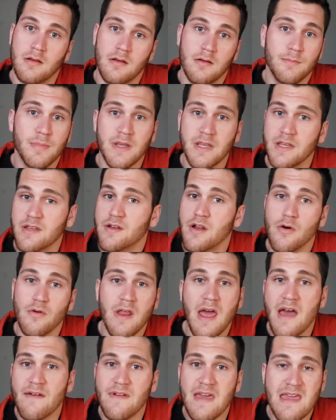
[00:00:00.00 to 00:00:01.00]
but you don't
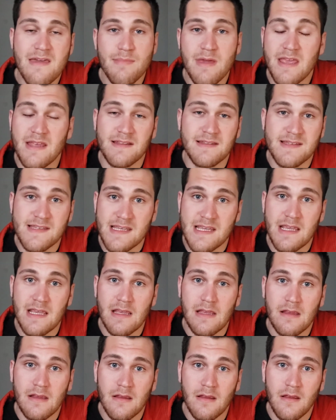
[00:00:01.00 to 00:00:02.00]
have A, B, and
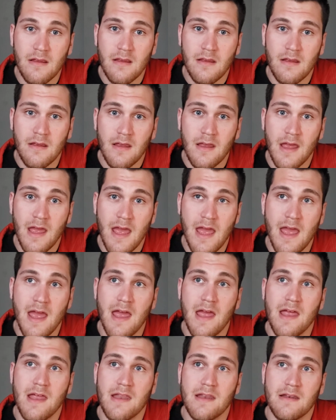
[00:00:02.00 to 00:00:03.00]
C.
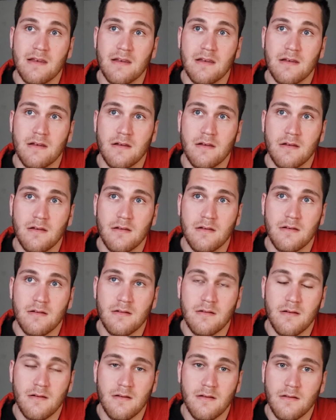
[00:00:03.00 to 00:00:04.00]
And
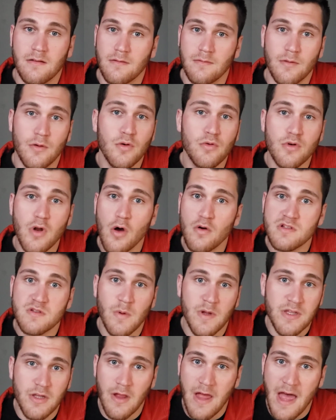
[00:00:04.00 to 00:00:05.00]
who knows
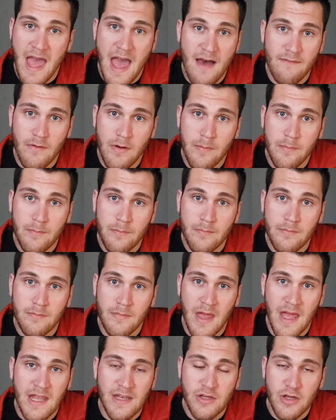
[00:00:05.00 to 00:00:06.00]
when you'll have them.
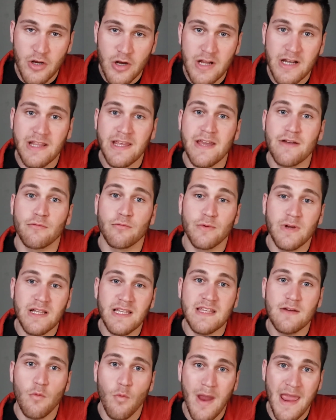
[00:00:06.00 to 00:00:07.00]
And you're going to get
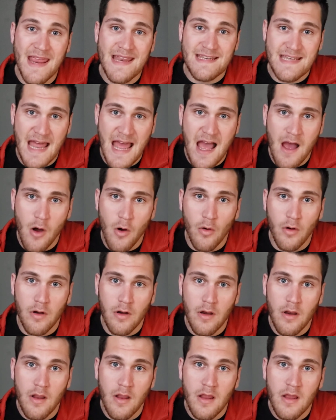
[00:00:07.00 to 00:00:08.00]
really weighed down
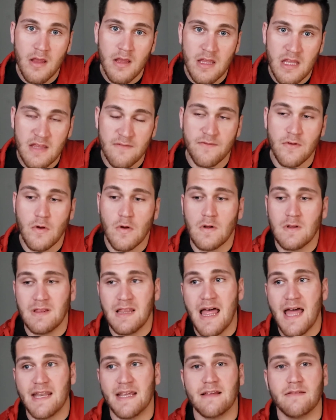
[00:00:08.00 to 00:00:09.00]
if you're
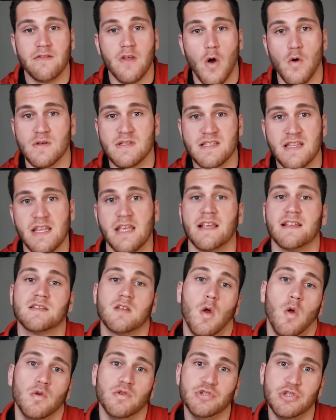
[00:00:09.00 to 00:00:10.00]
letting those things
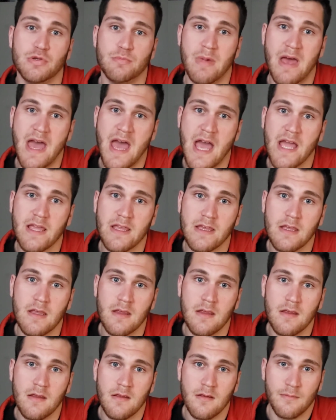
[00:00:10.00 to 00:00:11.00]
hold you back.
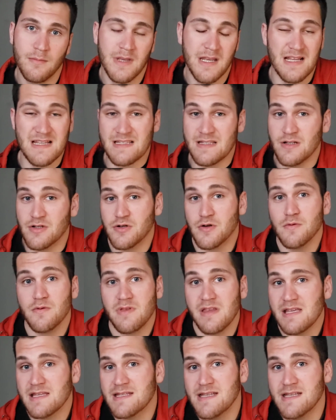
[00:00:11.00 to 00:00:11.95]
Because the truth is,